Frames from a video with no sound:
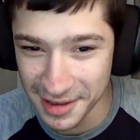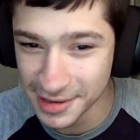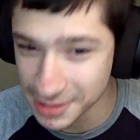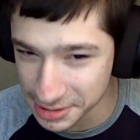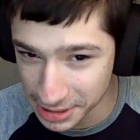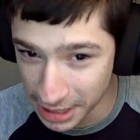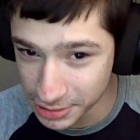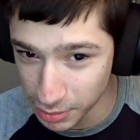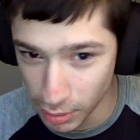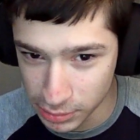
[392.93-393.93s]
let's get down
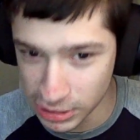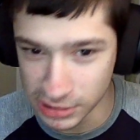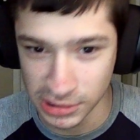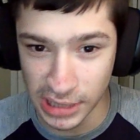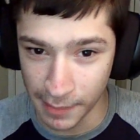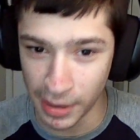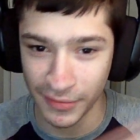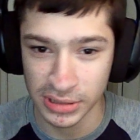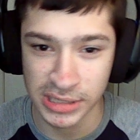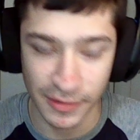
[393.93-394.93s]
to it. No distractions. Second part of
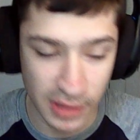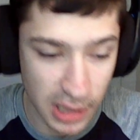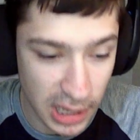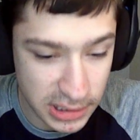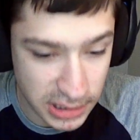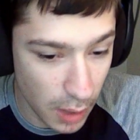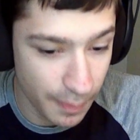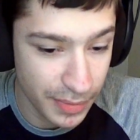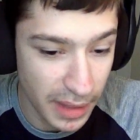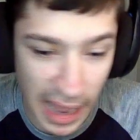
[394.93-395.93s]
the video itself. So
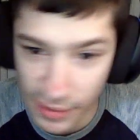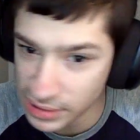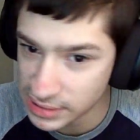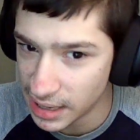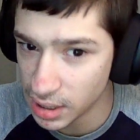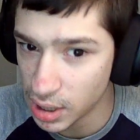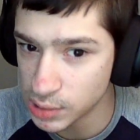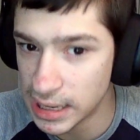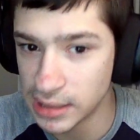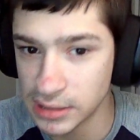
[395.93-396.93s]
how this kind of goes
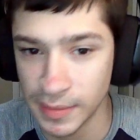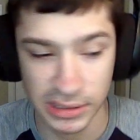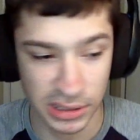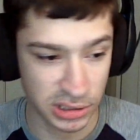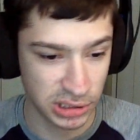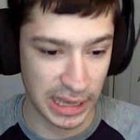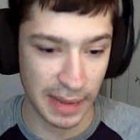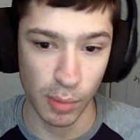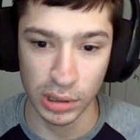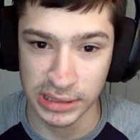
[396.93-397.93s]
down is basically just get
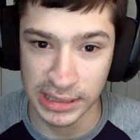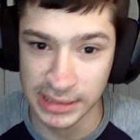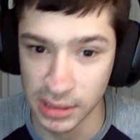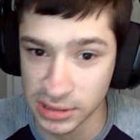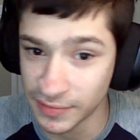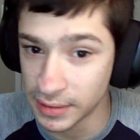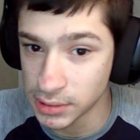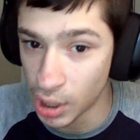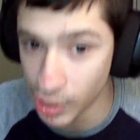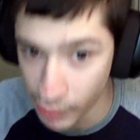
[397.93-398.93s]
more into detail and stuff that I was
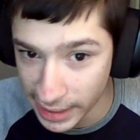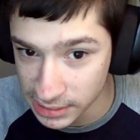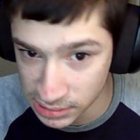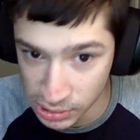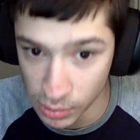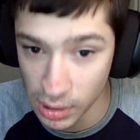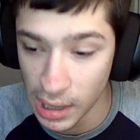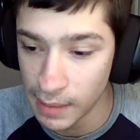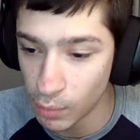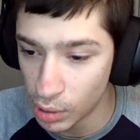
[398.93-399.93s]
already reacting to.
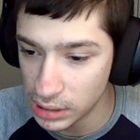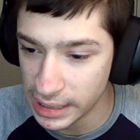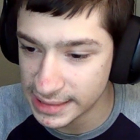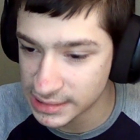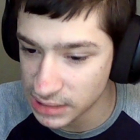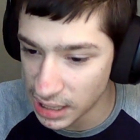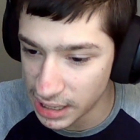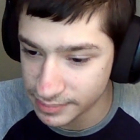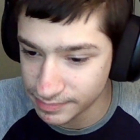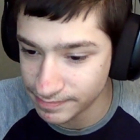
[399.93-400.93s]
More or less,
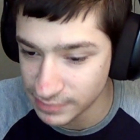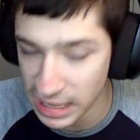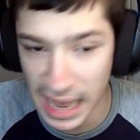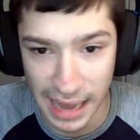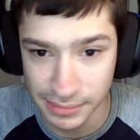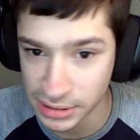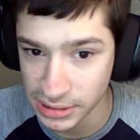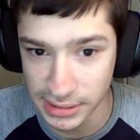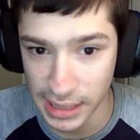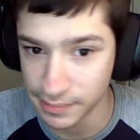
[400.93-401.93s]
uh, yeah,
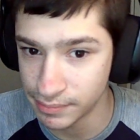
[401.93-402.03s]
just like